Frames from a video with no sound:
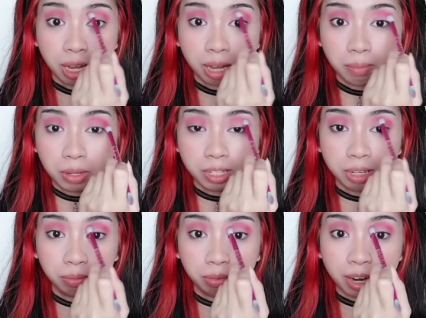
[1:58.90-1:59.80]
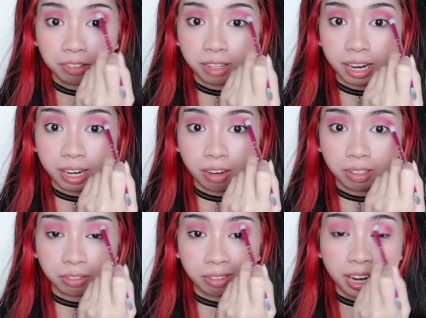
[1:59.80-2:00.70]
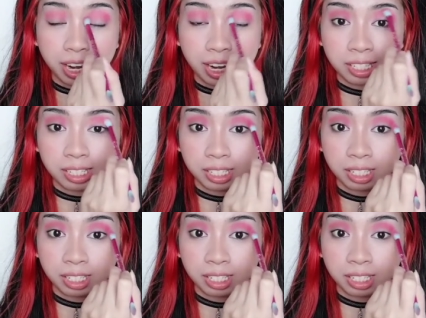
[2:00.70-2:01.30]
I'm using bright red on the crease